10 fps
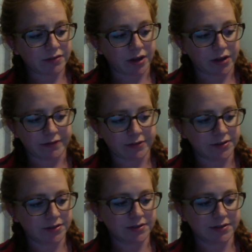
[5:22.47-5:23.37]
All you have to
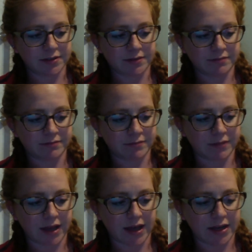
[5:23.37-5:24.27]
do is
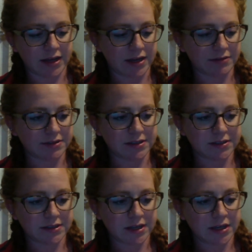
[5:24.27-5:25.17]
add 8 ounces.
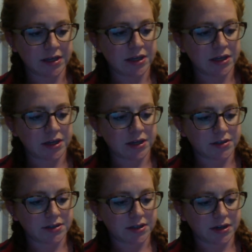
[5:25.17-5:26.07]
Good
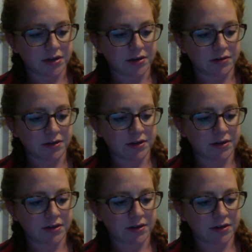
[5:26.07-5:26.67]
to go.